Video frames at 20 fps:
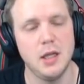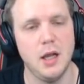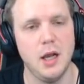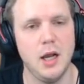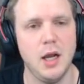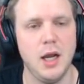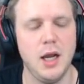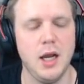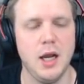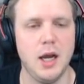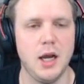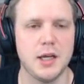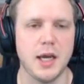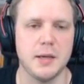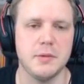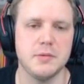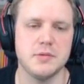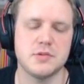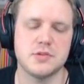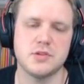Uh,
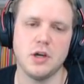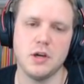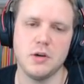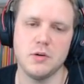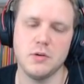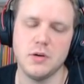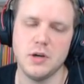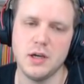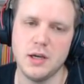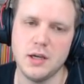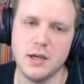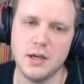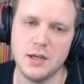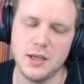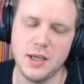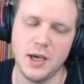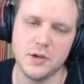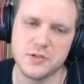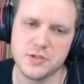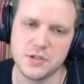okay, so uh,
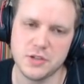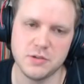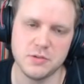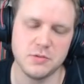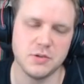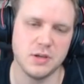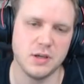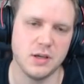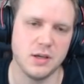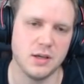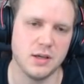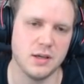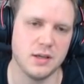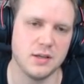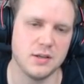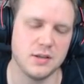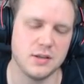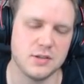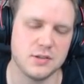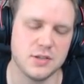yeah, so
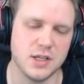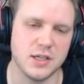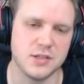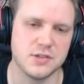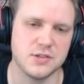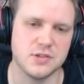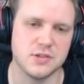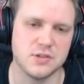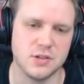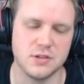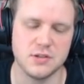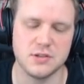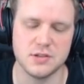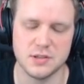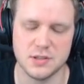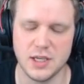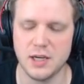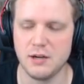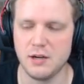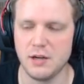uh, so that's so
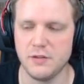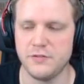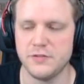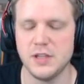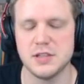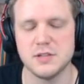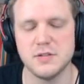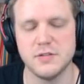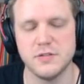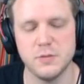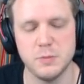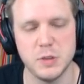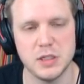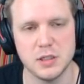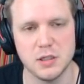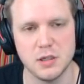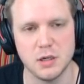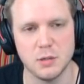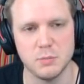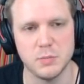there. That's a
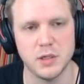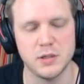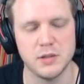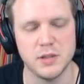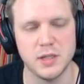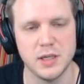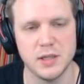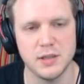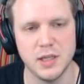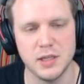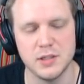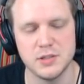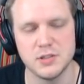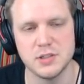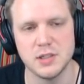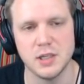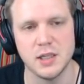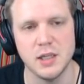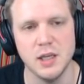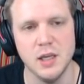forbidden combo. That that's
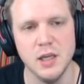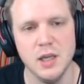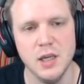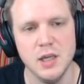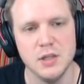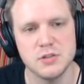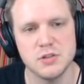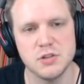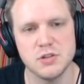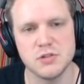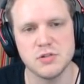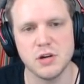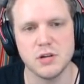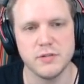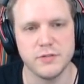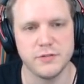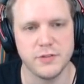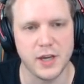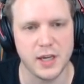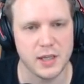silly. So
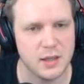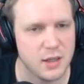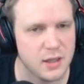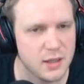Stroke of Fate